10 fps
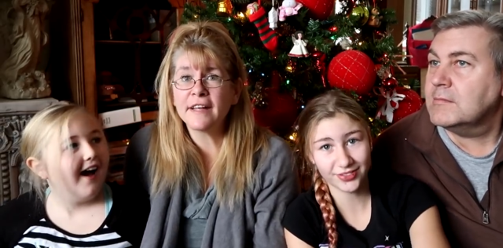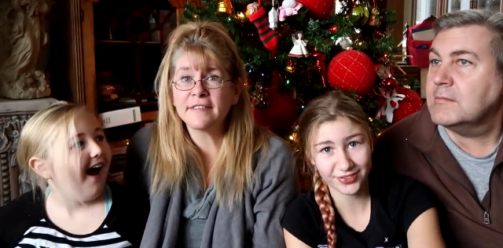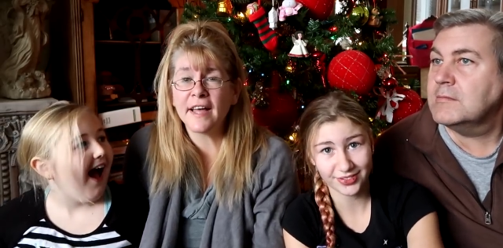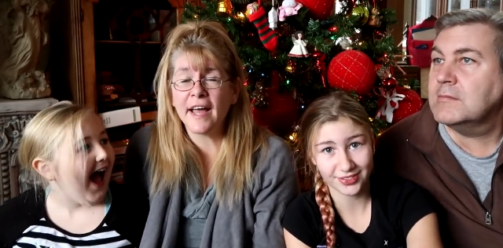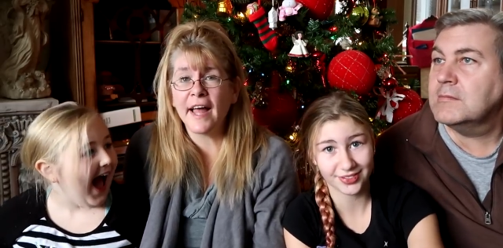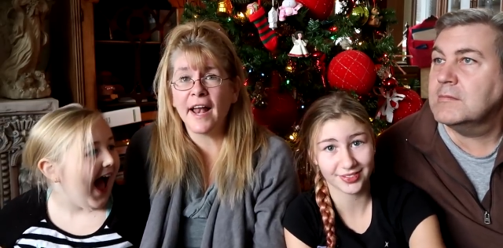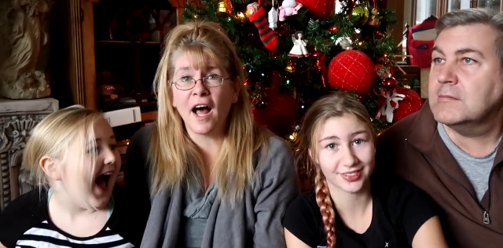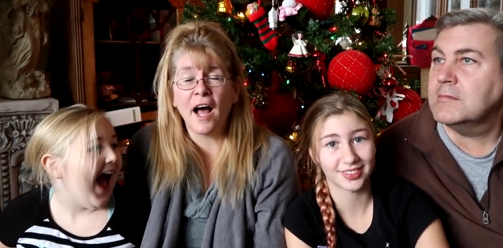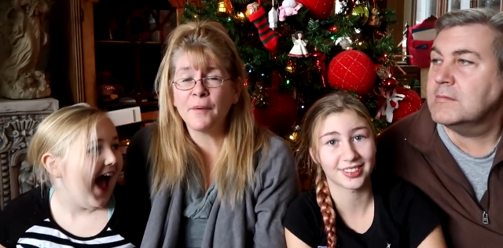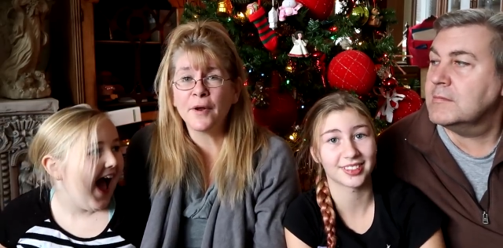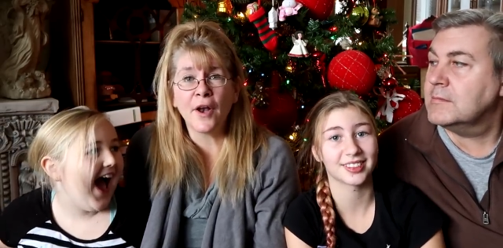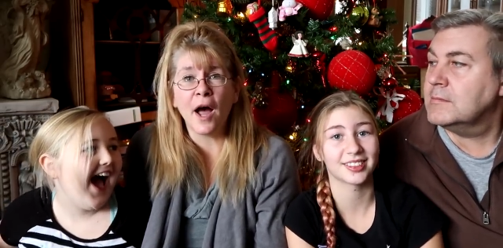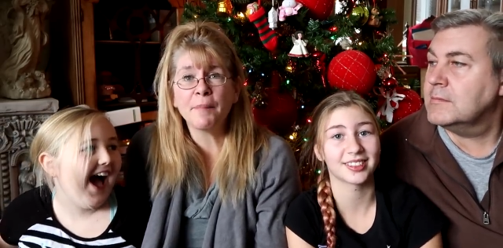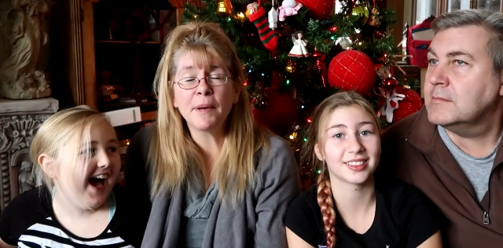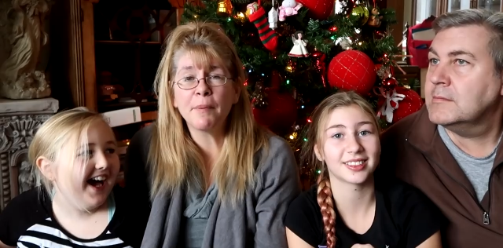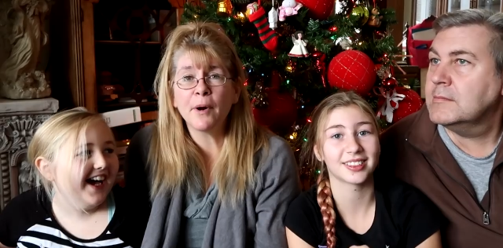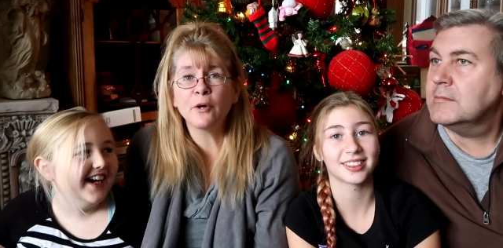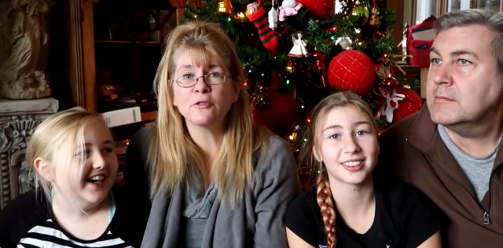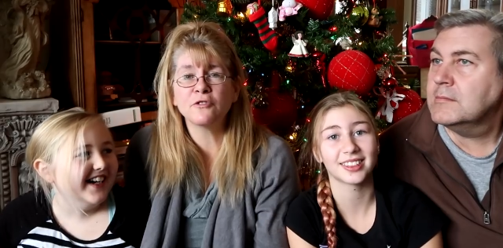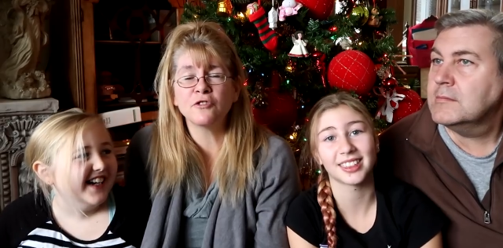Speaker 1: us and I would not be
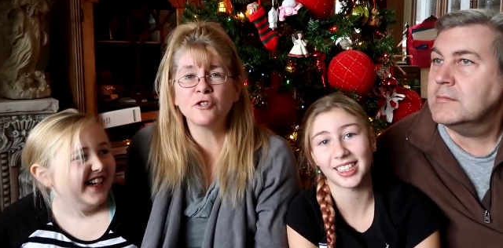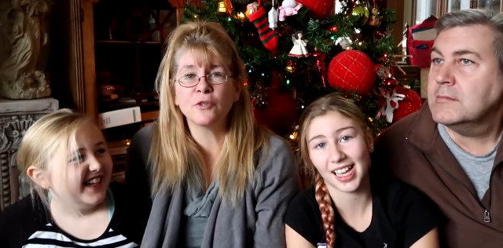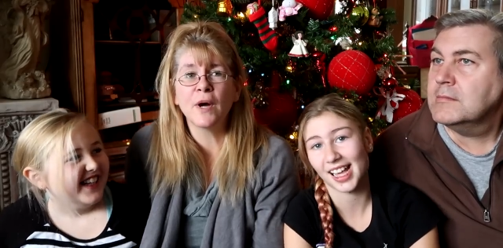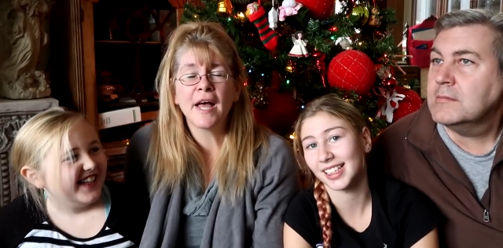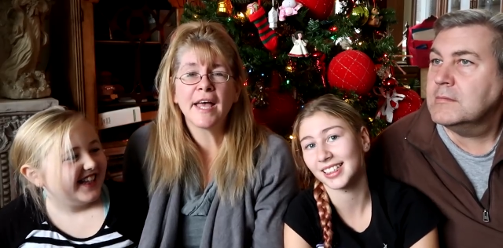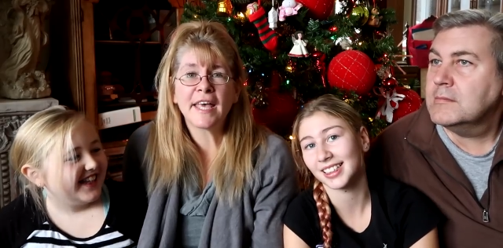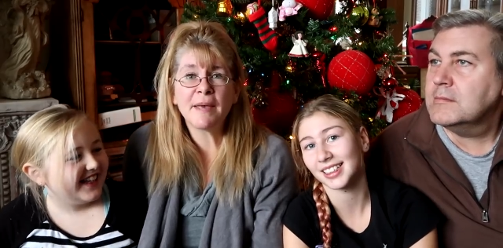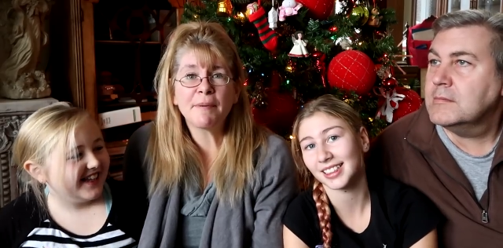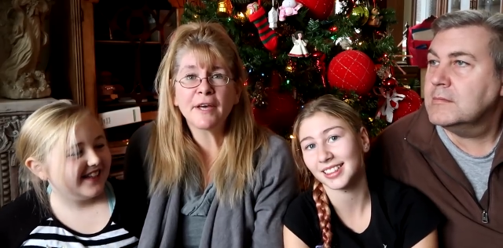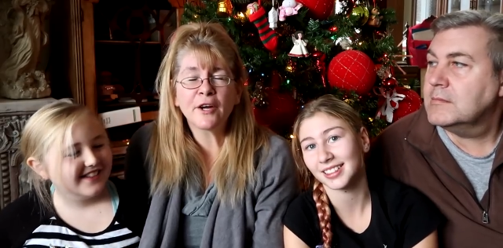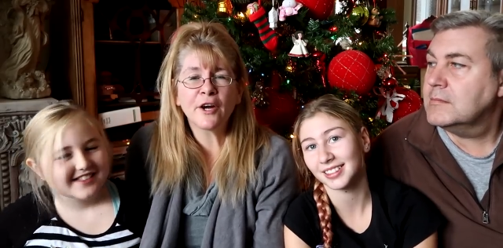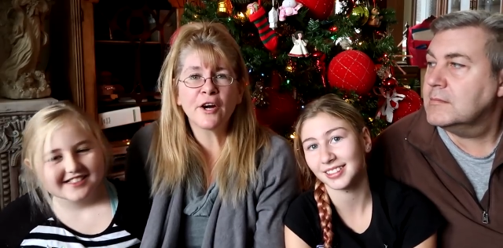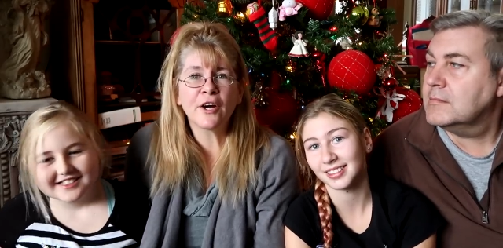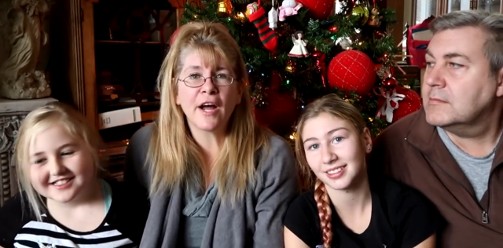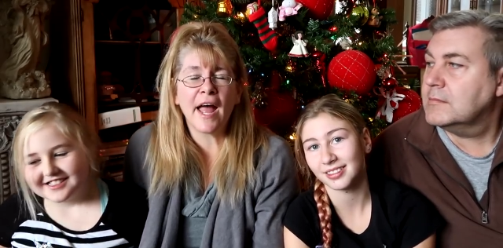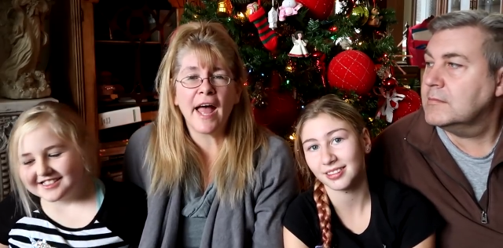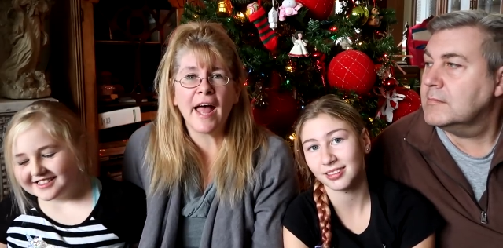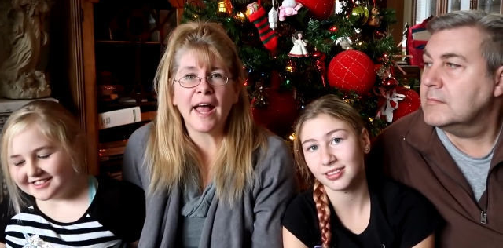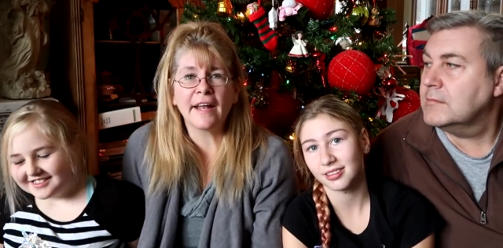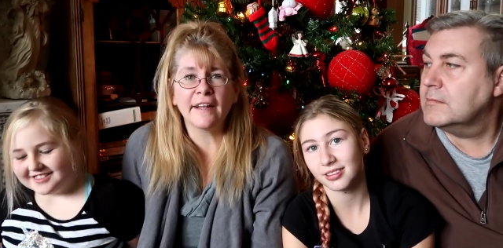opposed to keeping her
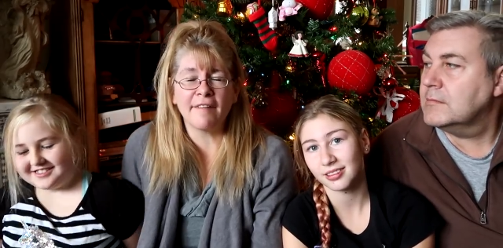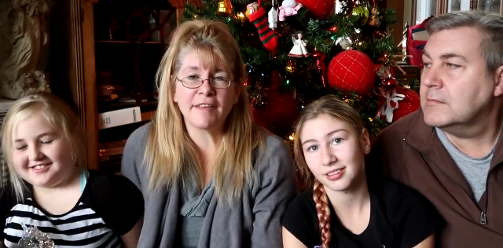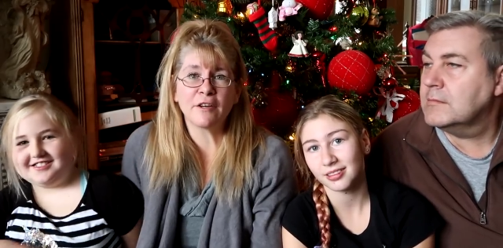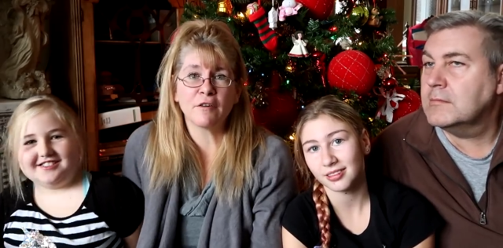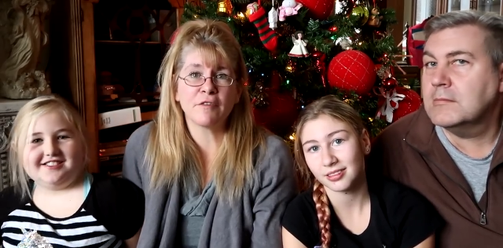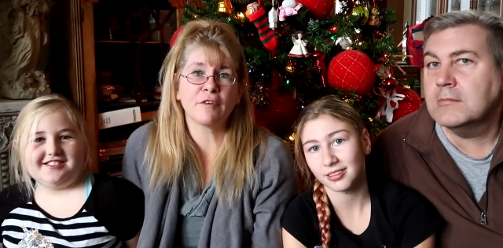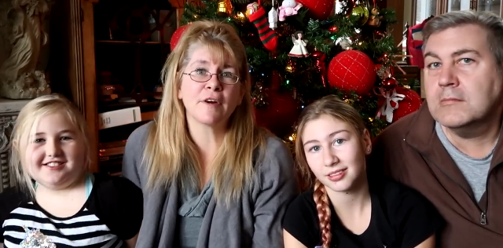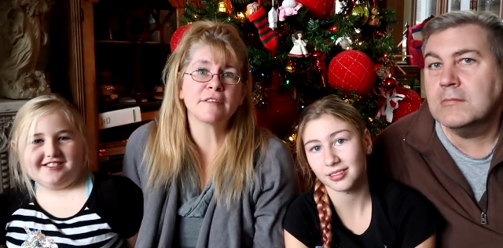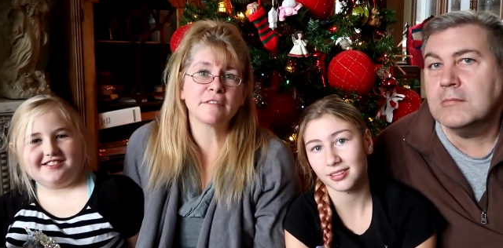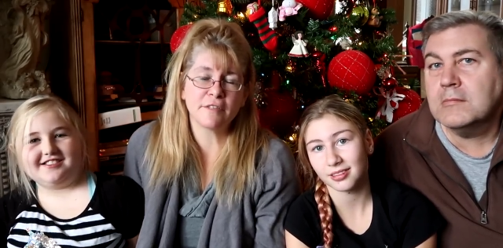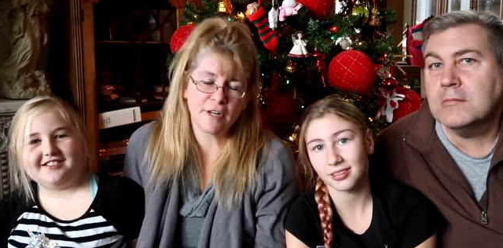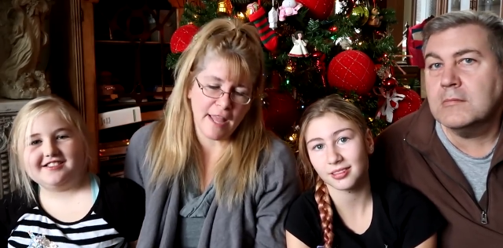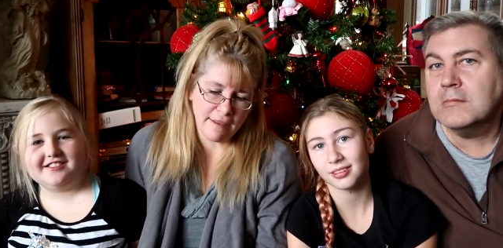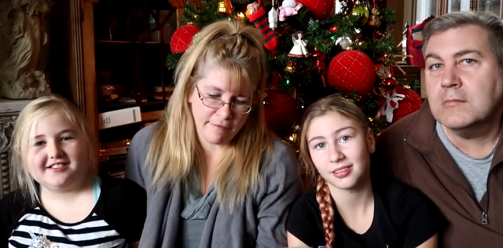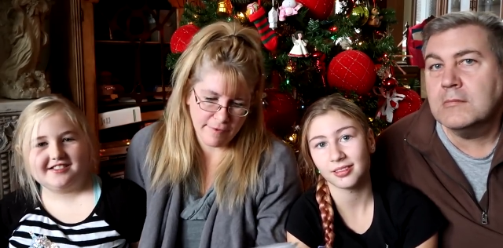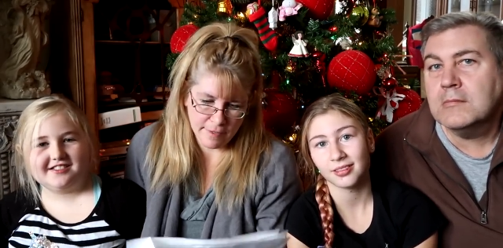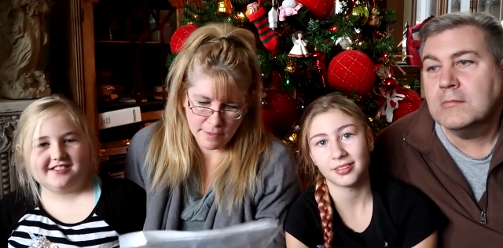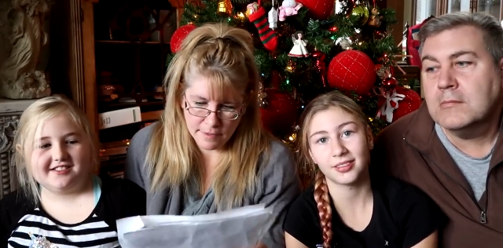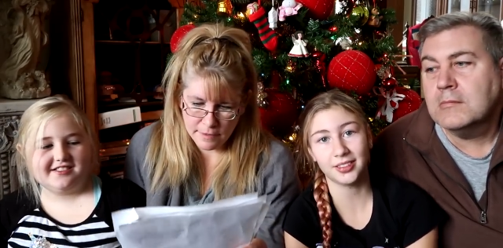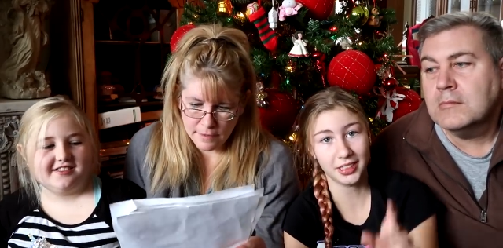and loving her for the rest of her life.
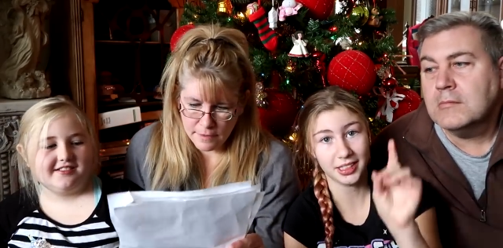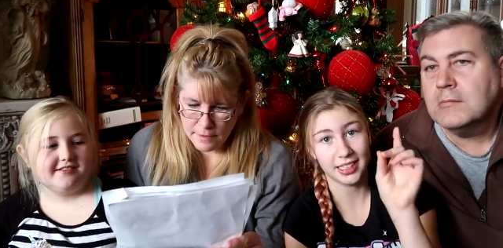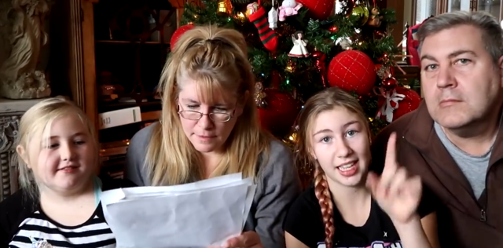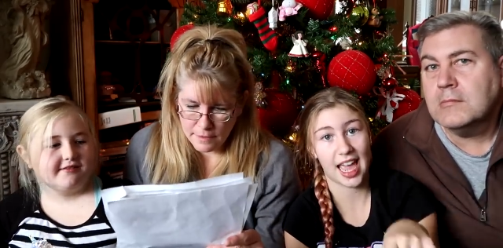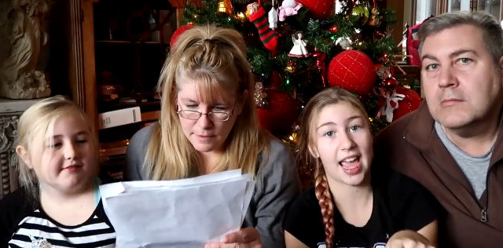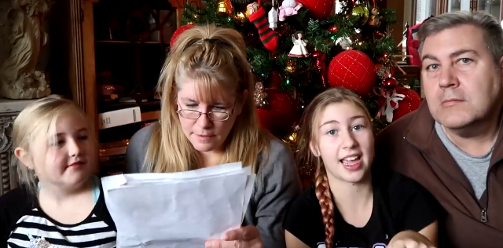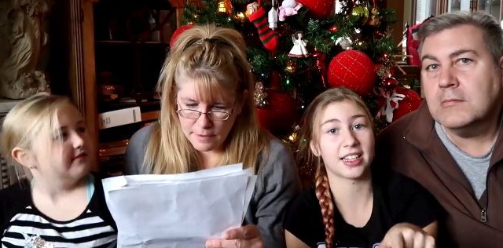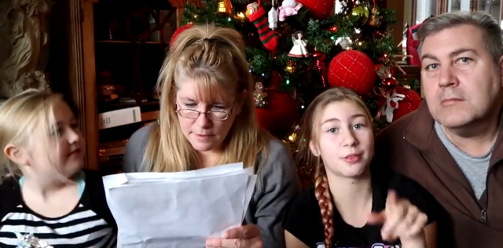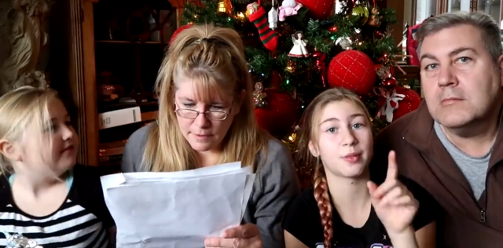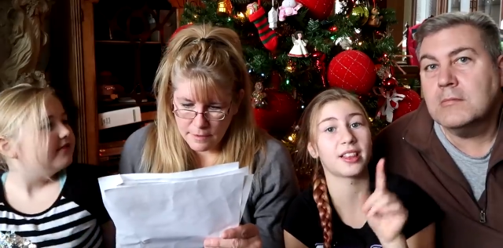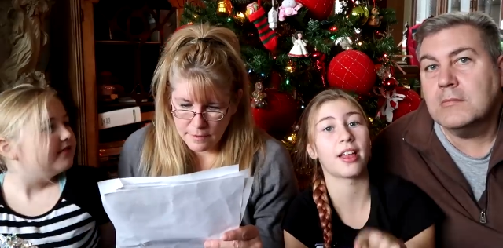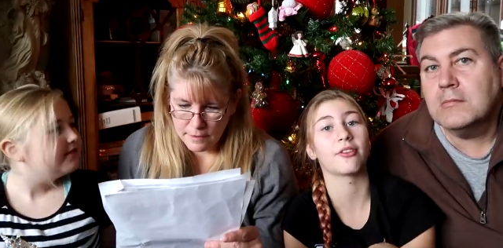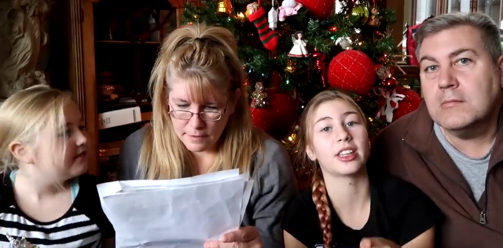And we love